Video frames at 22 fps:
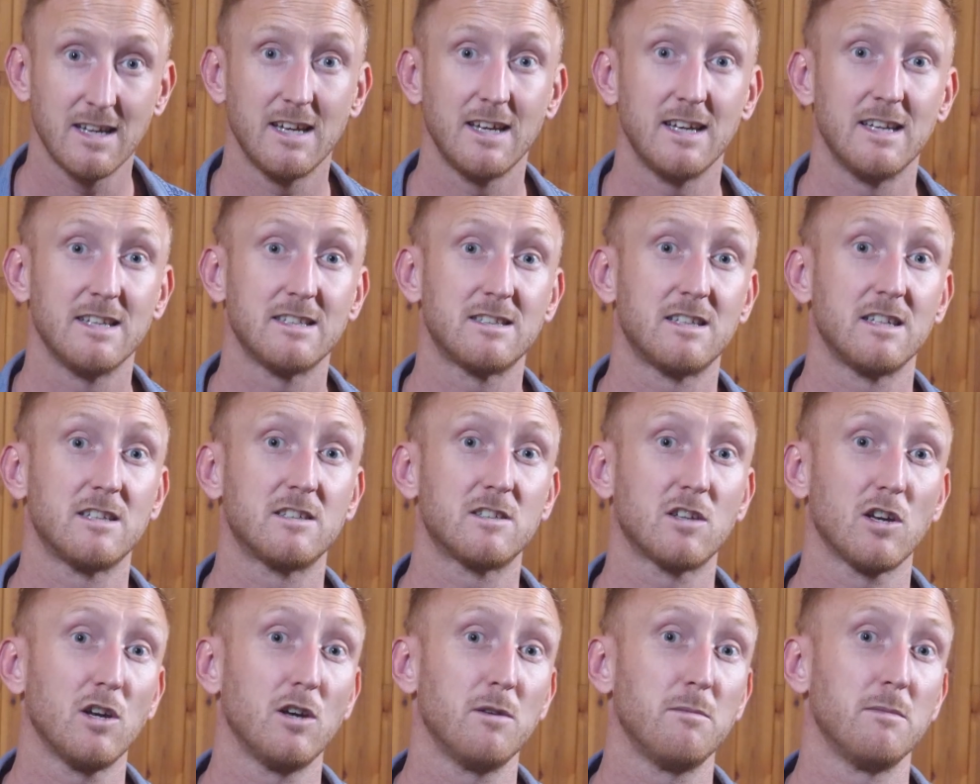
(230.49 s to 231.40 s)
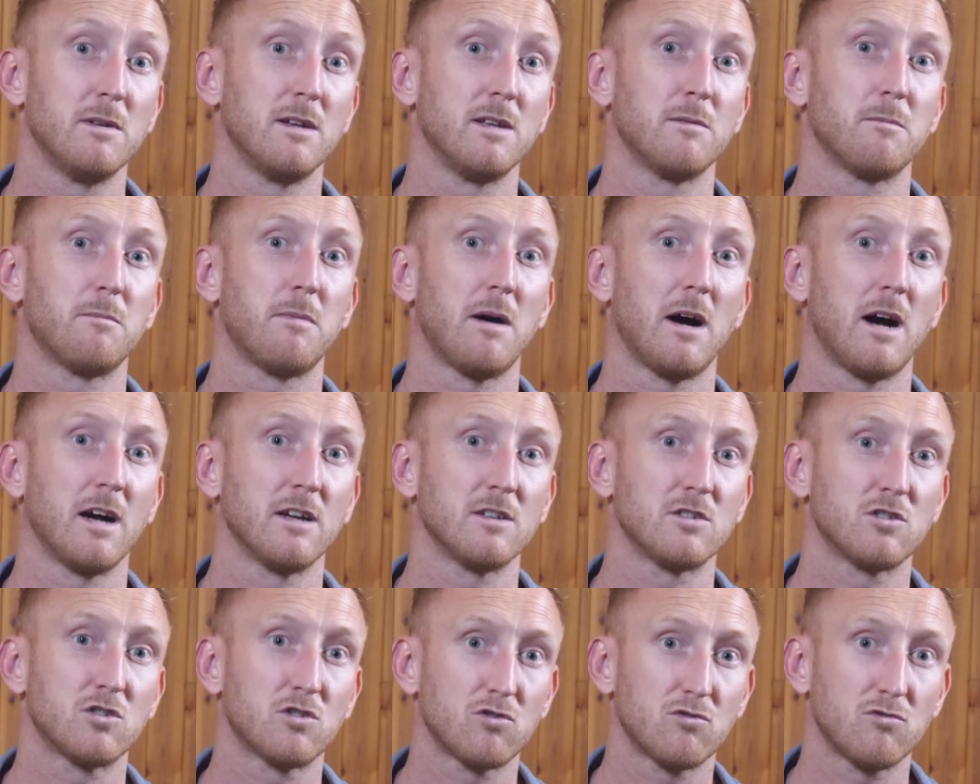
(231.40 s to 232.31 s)
is determined by
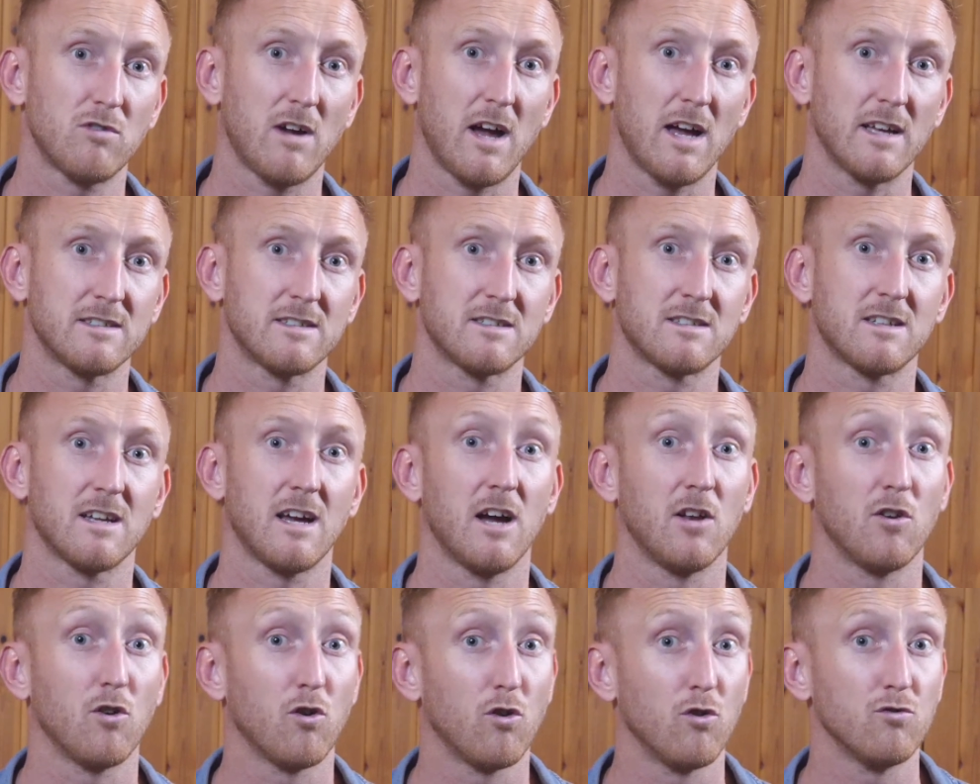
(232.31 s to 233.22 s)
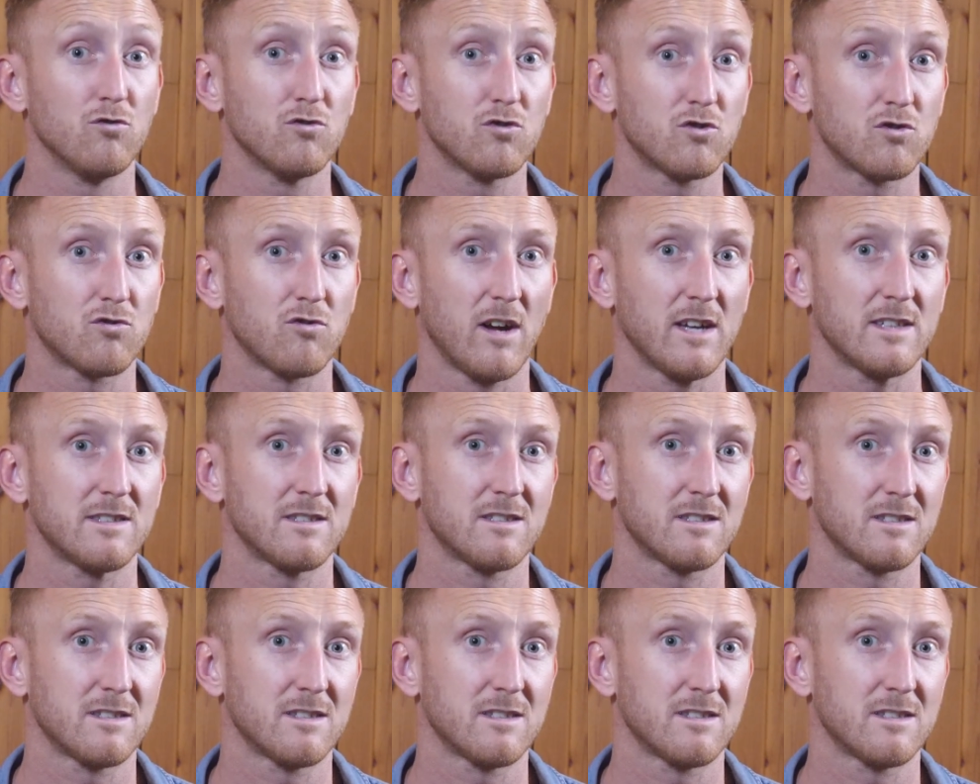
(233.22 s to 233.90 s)
stressed and unstressed